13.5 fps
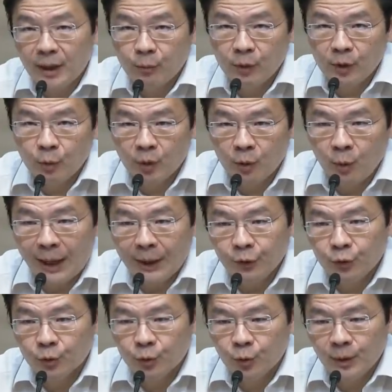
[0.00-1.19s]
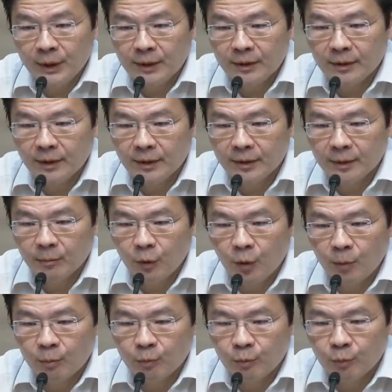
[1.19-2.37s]
and we will want to do it in a
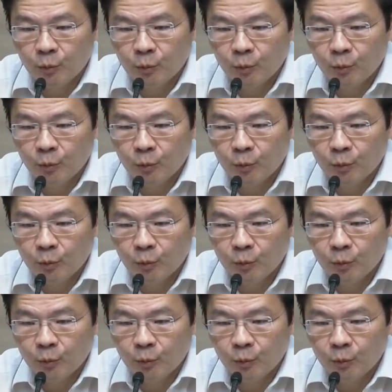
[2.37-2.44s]
more